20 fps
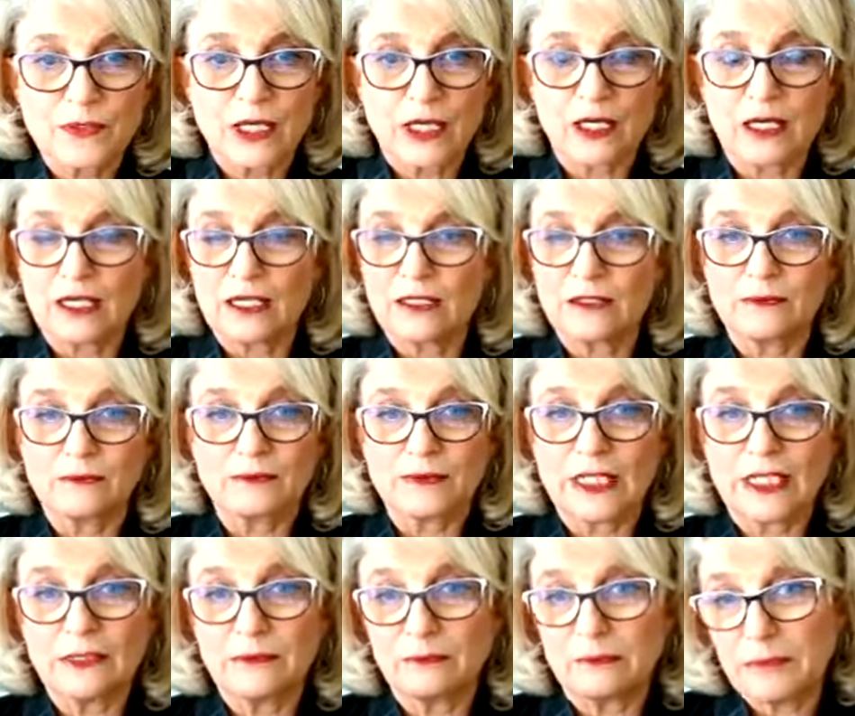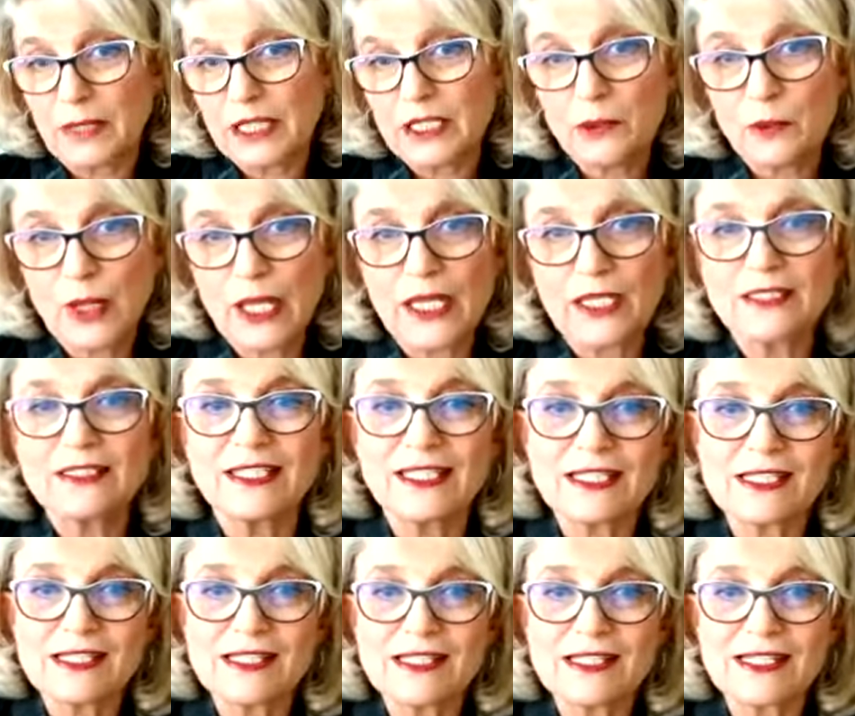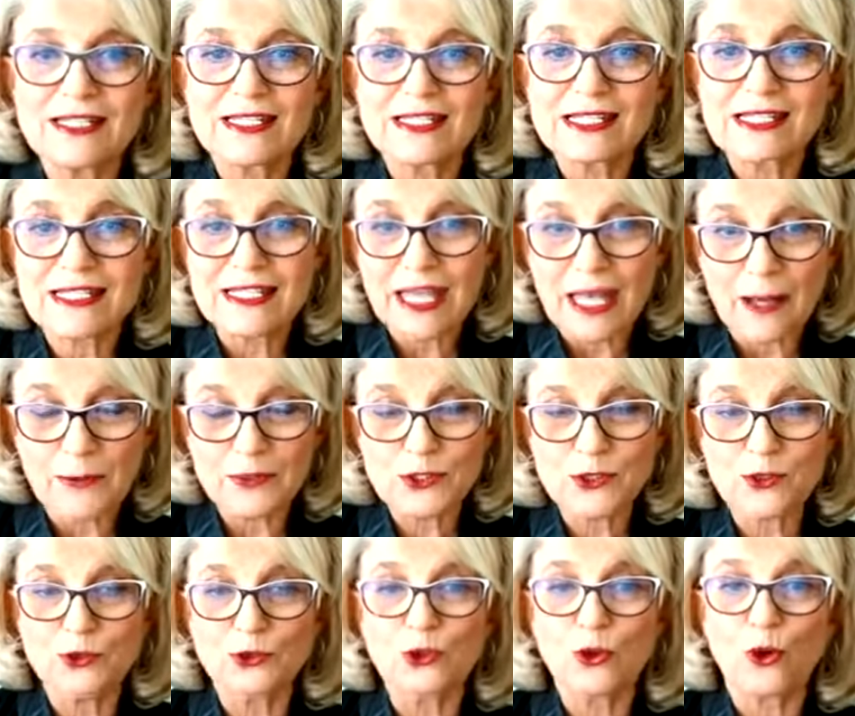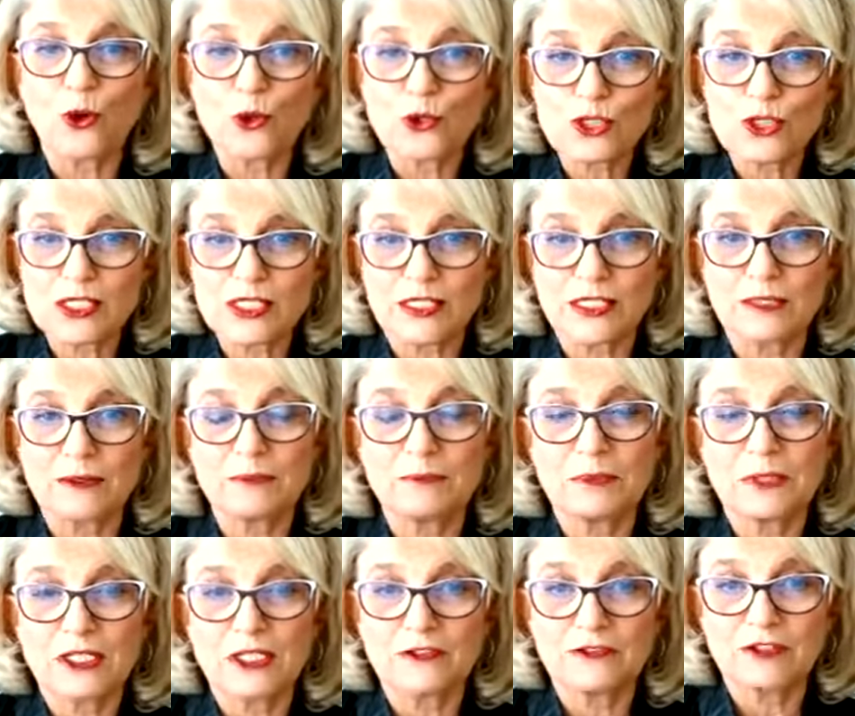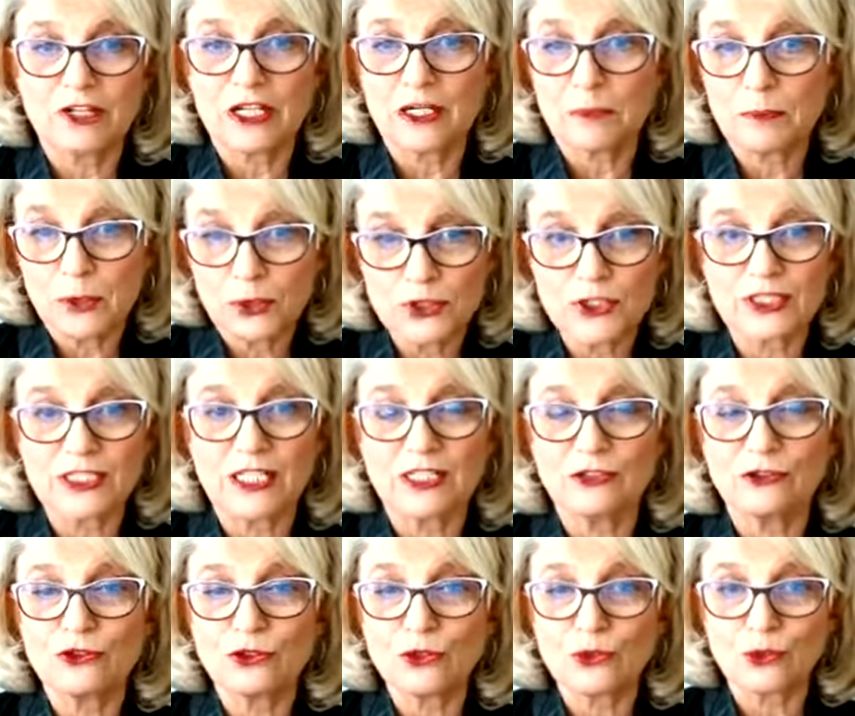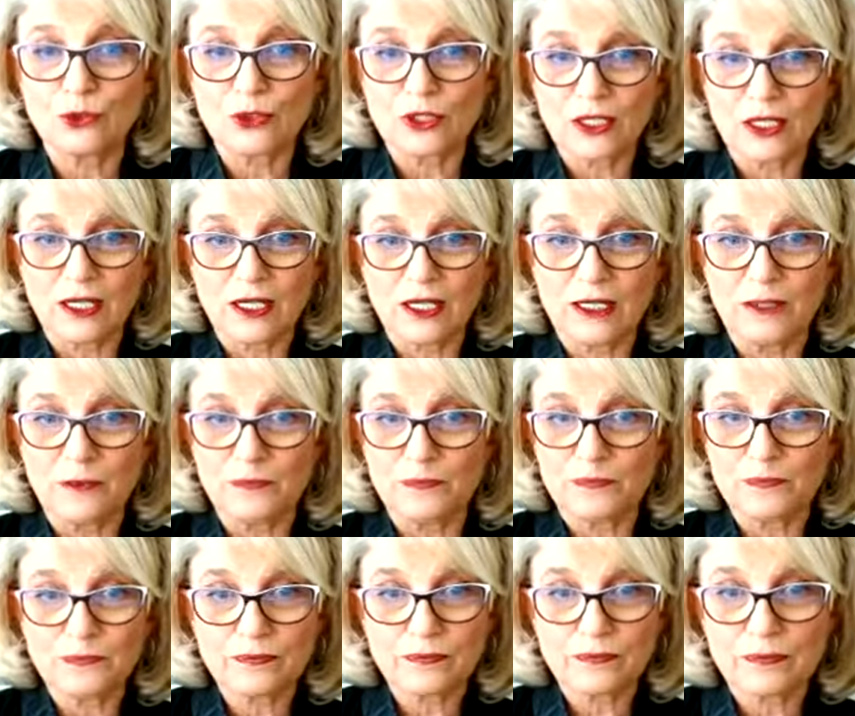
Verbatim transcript: Um, and by the way, these steps could also be very pertinent to um,